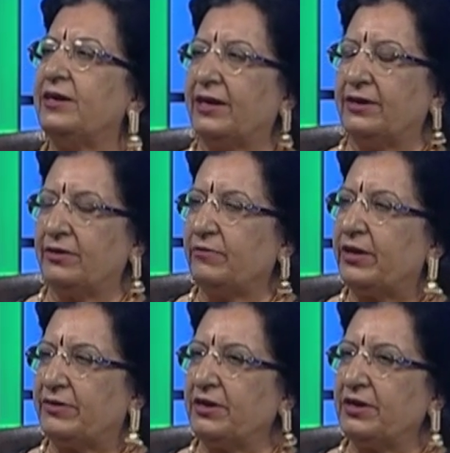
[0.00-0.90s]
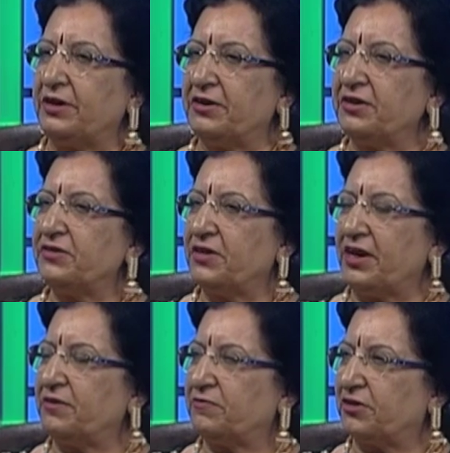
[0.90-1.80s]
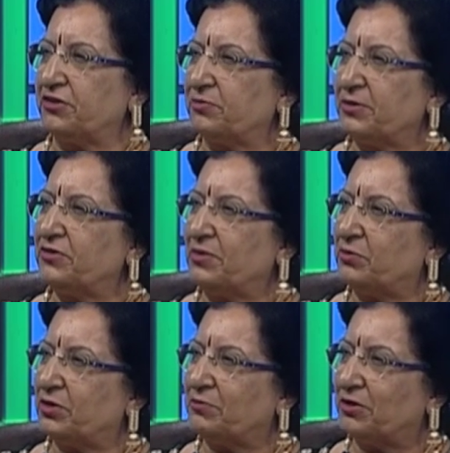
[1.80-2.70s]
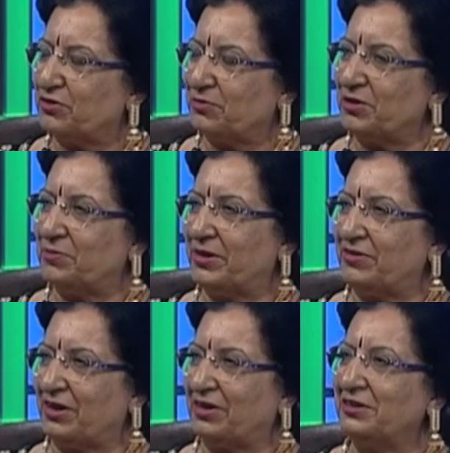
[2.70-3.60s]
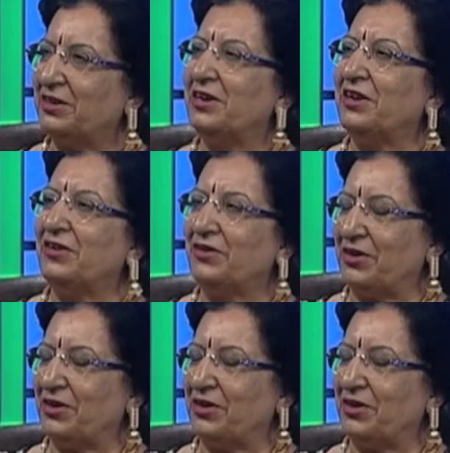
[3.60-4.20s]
like in Western countries, they have Christmas. They put up Christmas bazaar, mm -hmm.